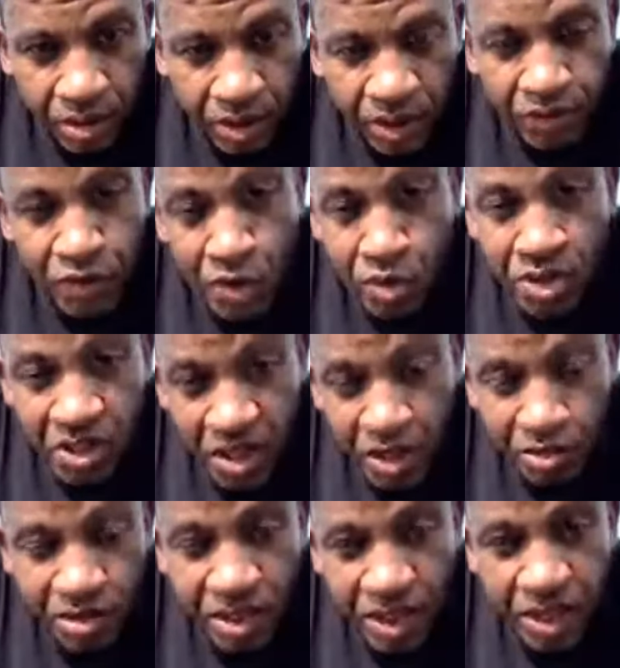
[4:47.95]
if you
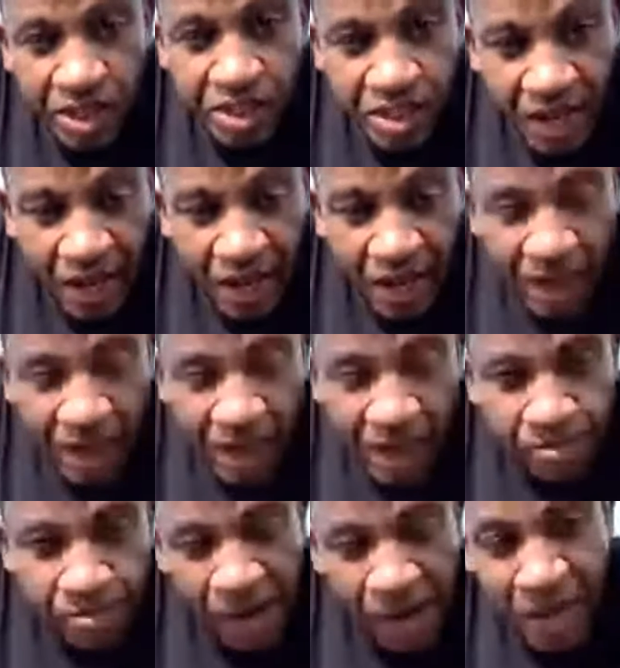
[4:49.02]
still to this day,
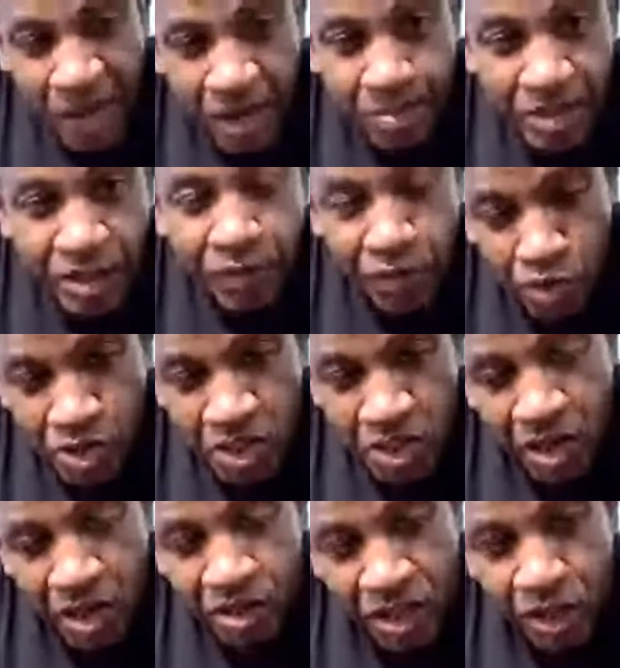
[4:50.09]
my babies, if you
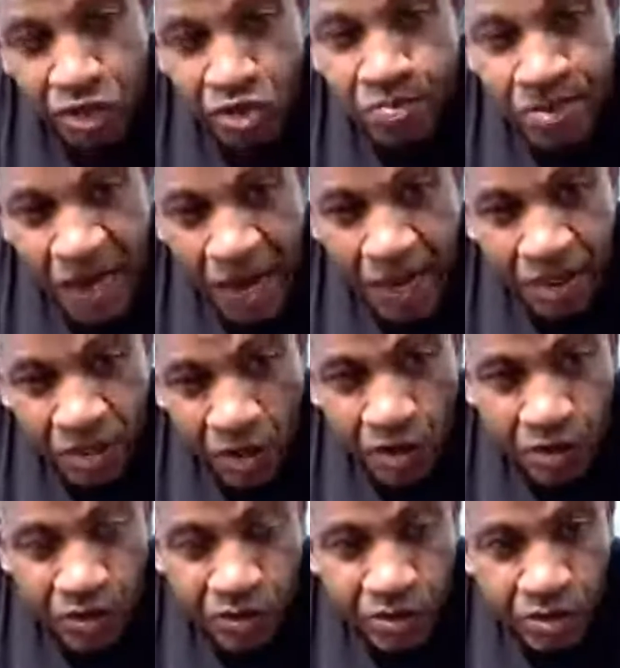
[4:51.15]
still think you black, yo,